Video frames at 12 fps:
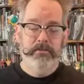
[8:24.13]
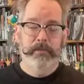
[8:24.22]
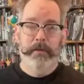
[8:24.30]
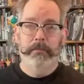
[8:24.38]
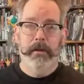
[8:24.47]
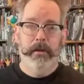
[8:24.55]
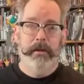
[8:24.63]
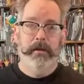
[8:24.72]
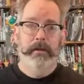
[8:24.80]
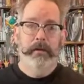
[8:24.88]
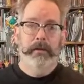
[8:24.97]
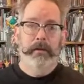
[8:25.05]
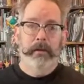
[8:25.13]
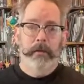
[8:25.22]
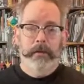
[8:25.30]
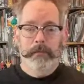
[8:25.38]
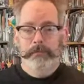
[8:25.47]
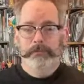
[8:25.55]
My Storm
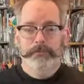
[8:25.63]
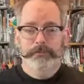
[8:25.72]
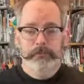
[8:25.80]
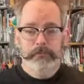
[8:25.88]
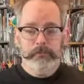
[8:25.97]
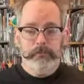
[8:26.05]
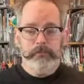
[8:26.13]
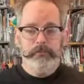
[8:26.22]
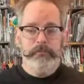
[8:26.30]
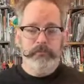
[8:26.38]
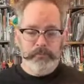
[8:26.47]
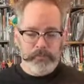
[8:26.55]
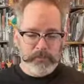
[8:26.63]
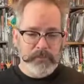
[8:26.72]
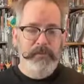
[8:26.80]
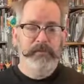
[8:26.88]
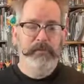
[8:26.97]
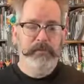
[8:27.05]
Shadow on order in
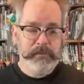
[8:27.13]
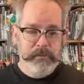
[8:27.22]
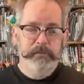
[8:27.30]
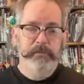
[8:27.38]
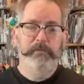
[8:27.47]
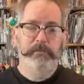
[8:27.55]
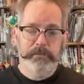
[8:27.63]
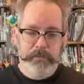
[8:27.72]
the vintage costume.